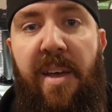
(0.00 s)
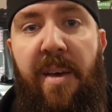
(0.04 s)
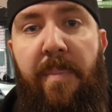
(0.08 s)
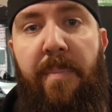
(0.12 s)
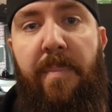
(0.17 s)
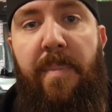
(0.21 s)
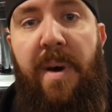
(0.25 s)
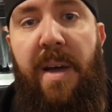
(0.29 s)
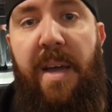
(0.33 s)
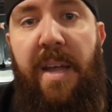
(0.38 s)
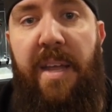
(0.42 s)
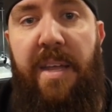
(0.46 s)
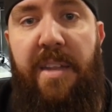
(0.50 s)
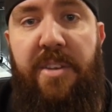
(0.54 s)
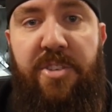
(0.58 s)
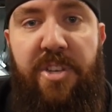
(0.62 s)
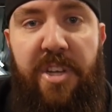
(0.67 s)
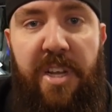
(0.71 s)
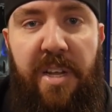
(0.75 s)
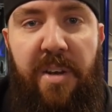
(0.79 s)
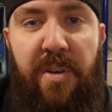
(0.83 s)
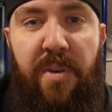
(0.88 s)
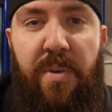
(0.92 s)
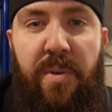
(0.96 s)
My
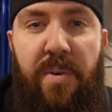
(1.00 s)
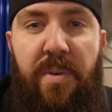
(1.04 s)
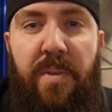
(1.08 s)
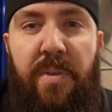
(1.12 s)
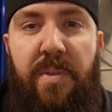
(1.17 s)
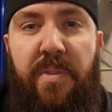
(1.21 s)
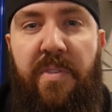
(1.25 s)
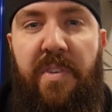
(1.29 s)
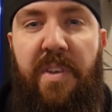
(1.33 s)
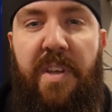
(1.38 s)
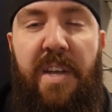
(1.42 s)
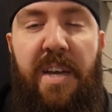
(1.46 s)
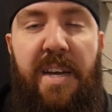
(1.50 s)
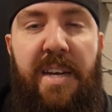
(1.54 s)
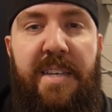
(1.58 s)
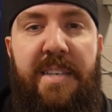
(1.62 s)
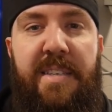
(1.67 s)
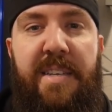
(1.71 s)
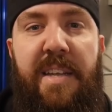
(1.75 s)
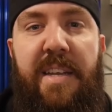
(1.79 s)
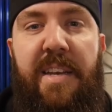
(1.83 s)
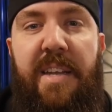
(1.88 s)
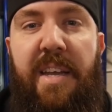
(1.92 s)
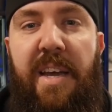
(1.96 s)
channel's
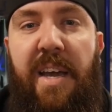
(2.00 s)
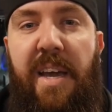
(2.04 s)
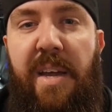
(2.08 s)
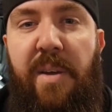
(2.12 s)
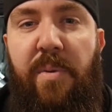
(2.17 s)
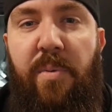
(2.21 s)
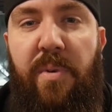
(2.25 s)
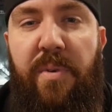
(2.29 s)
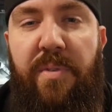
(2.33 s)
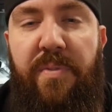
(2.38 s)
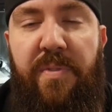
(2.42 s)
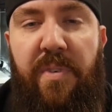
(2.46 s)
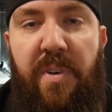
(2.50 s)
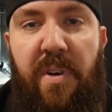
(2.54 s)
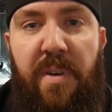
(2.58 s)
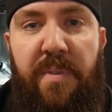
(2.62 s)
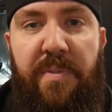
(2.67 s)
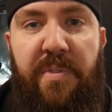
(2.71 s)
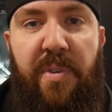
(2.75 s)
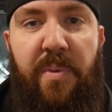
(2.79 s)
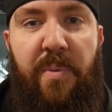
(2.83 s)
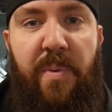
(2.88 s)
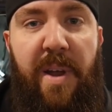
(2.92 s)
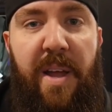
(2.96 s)
content kind of
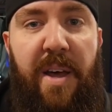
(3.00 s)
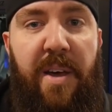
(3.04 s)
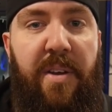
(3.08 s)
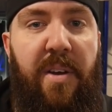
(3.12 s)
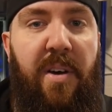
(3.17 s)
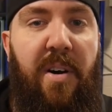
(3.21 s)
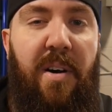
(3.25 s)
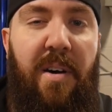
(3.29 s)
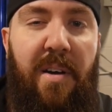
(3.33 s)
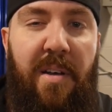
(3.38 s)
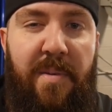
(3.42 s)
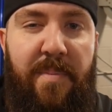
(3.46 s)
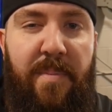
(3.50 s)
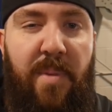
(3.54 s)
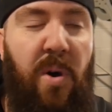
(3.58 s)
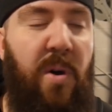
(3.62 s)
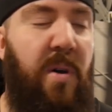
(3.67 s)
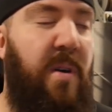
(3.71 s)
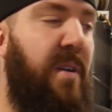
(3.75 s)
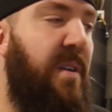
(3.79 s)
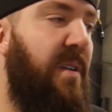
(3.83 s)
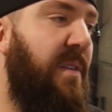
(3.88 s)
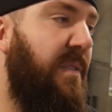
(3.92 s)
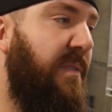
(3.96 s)
revolves around
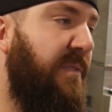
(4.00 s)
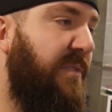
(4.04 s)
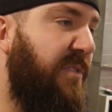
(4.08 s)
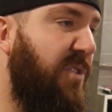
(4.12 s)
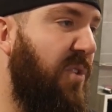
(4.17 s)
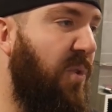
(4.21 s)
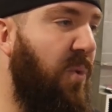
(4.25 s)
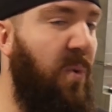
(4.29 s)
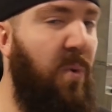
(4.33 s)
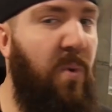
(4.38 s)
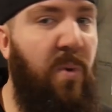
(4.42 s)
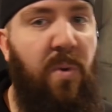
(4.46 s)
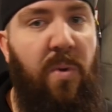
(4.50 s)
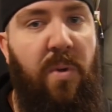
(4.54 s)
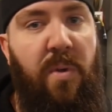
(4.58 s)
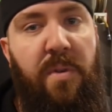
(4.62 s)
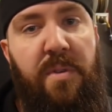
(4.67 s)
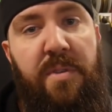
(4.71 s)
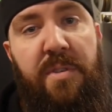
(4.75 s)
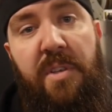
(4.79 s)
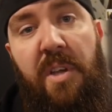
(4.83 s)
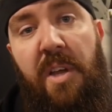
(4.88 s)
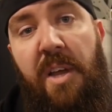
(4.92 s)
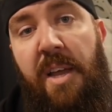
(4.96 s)
automotive
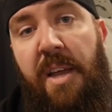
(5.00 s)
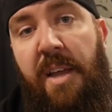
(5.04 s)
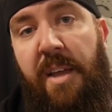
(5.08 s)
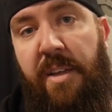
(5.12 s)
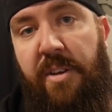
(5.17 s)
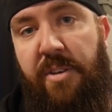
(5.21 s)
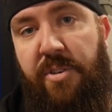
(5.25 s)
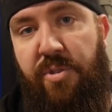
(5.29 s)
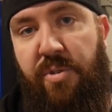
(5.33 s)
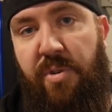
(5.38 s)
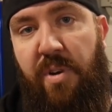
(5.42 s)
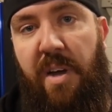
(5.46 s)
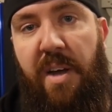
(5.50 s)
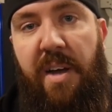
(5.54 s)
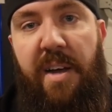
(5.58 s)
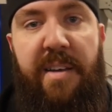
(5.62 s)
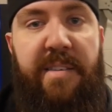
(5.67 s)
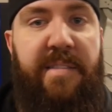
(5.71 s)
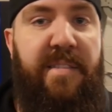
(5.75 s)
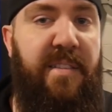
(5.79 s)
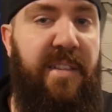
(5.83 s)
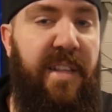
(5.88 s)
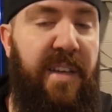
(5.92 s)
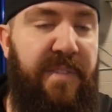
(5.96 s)
tools,
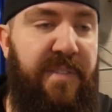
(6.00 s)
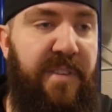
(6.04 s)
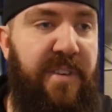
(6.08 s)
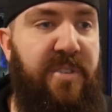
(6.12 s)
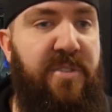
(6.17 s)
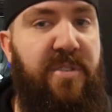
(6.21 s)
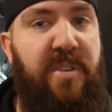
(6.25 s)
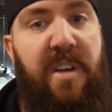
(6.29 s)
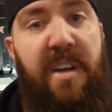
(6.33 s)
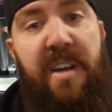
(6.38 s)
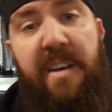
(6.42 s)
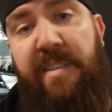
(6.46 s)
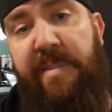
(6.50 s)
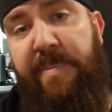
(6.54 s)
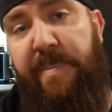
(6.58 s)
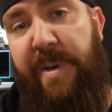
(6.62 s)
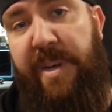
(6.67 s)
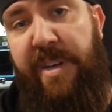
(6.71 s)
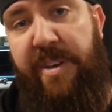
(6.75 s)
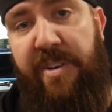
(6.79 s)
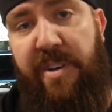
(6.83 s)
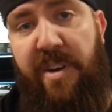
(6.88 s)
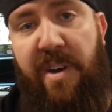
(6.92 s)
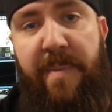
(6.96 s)
trucks, lifted trucks, my
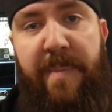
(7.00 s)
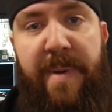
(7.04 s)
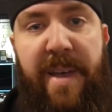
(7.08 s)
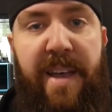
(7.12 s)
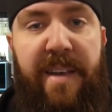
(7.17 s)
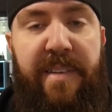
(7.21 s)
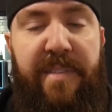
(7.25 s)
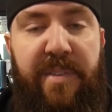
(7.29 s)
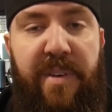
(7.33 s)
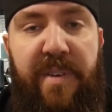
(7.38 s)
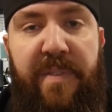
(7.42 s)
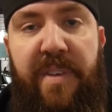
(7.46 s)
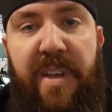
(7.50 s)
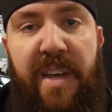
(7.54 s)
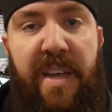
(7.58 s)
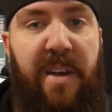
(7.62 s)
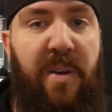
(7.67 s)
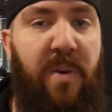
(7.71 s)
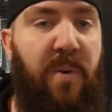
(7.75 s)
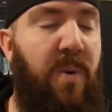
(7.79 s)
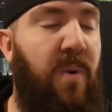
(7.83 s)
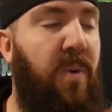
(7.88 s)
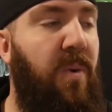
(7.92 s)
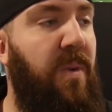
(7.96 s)
Duramax, so I've got a
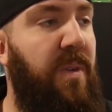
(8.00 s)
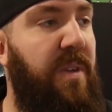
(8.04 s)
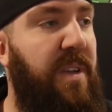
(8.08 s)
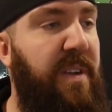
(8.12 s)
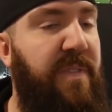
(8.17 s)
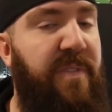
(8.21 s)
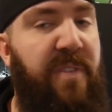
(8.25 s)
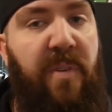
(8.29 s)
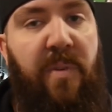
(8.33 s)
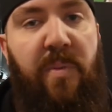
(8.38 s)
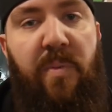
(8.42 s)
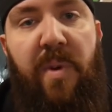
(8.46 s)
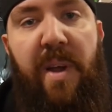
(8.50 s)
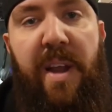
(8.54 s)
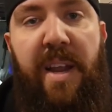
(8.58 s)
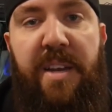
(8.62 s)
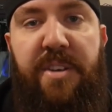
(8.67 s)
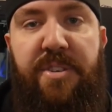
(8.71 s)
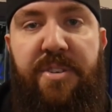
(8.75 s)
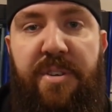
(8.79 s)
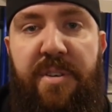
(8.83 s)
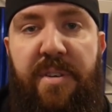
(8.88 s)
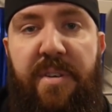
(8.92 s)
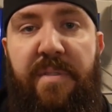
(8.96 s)
whole different
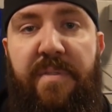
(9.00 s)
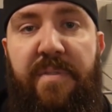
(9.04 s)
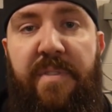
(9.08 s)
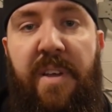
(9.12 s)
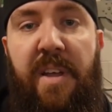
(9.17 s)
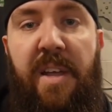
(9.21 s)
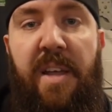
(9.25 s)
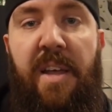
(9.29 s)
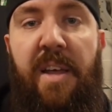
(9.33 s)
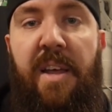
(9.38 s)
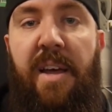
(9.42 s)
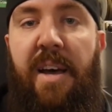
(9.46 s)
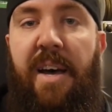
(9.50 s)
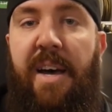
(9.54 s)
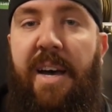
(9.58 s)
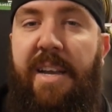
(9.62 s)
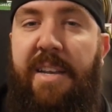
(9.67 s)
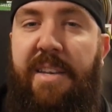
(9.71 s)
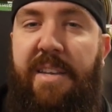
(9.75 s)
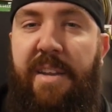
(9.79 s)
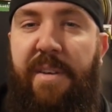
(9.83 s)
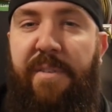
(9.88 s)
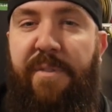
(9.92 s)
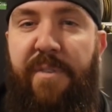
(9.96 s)
range of uh,
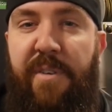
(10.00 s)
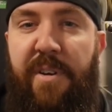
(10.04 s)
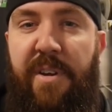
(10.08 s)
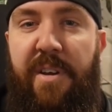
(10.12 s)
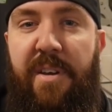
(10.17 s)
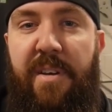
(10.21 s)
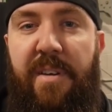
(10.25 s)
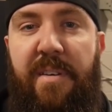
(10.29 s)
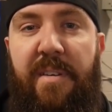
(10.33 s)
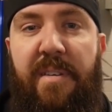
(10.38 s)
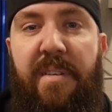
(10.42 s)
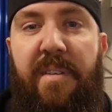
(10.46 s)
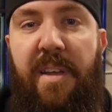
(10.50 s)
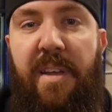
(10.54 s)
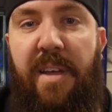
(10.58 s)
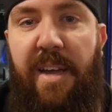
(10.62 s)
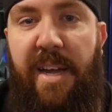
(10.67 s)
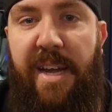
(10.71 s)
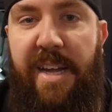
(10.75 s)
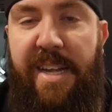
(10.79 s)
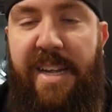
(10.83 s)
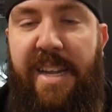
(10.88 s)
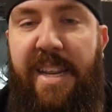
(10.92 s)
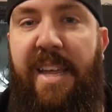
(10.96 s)
different
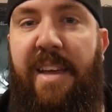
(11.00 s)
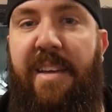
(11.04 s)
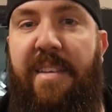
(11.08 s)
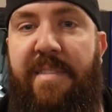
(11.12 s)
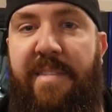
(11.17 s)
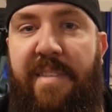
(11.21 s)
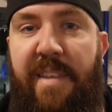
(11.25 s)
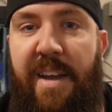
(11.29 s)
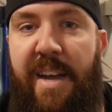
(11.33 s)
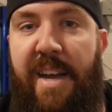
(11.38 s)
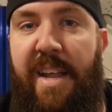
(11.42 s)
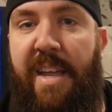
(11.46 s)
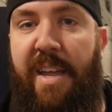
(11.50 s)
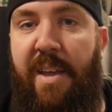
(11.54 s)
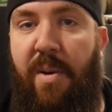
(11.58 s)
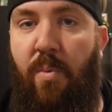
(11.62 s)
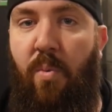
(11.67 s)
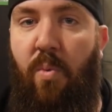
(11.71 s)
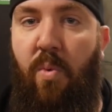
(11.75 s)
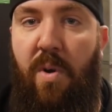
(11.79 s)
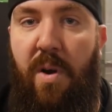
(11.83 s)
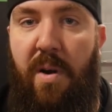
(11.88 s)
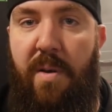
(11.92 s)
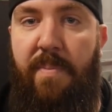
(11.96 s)
ideas that I
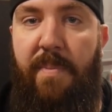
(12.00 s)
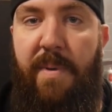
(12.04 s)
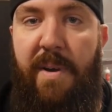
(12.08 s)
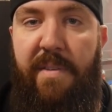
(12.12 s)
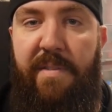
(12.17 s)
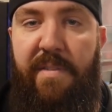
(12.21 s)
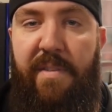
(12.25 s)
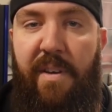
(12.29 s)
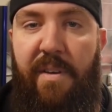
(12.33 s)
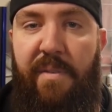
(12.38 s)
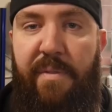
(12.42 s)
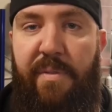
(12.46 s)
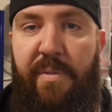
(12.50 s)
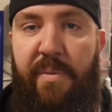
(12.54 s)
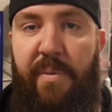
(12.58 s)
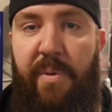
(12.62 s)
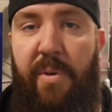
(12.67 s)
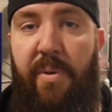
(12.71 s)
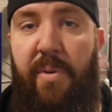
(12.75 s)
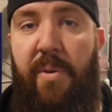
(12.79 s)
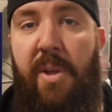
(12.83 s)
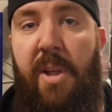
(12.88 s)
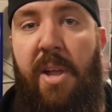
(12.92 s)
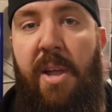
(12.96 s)
can work myself
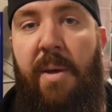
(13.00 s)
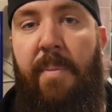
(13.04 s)
through.